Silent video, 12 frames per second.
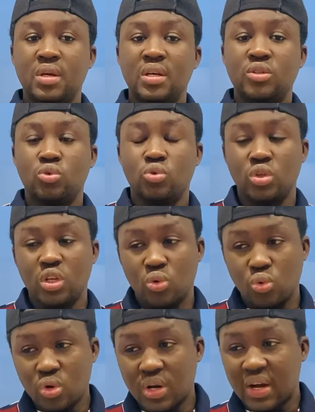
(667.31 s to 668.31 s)
So they will
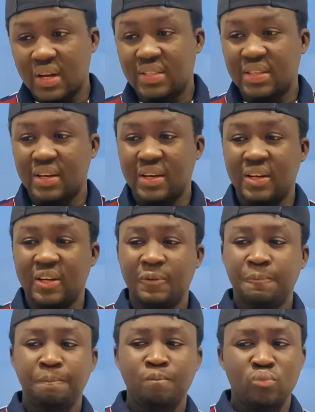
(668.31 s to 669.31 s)
look at
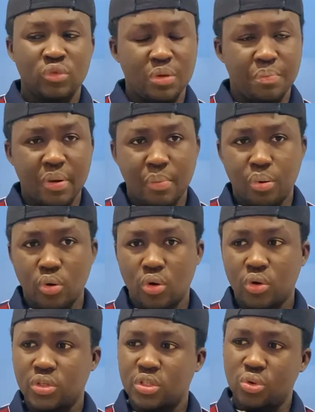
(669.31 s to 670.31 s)
the
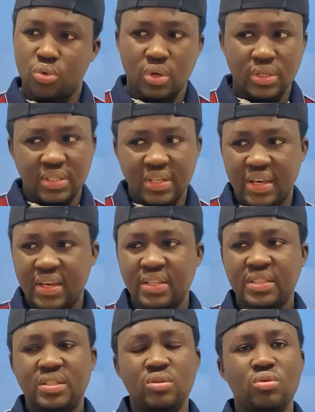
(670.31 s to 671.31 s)
purpose, the
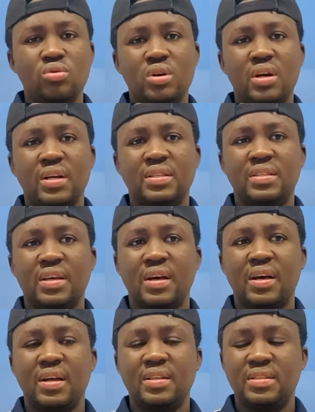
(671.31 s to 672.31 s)
contents, they will look at
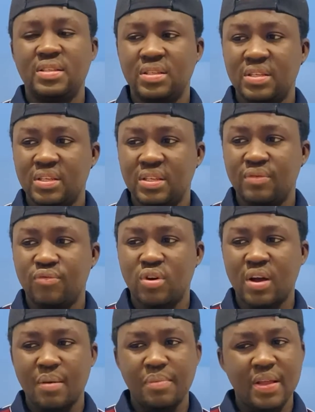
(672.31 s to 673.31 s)
the
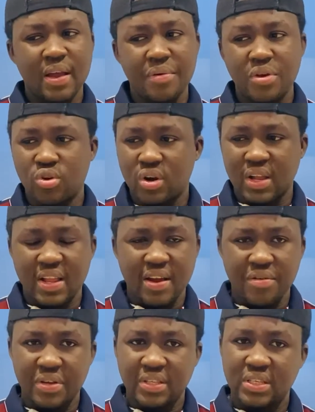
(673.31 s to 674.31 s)
vocabulary or
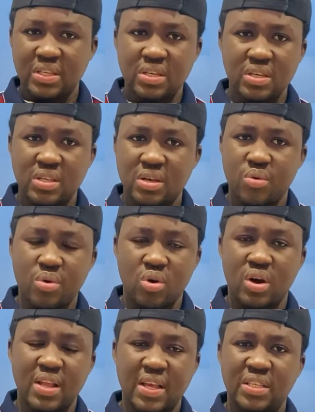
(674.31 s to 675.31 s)
clarity, the
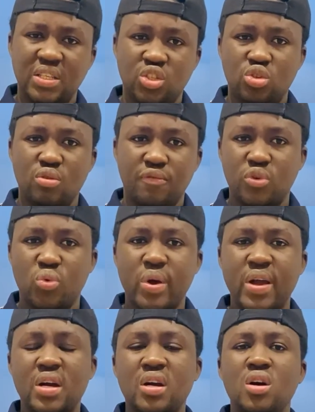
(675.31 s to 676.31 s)
organization of the
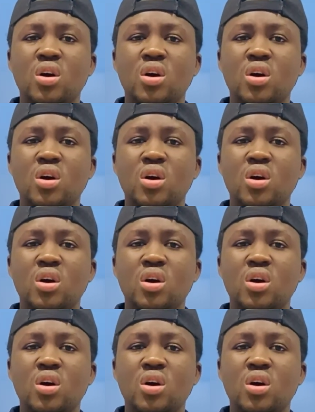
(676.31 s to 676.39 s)
work.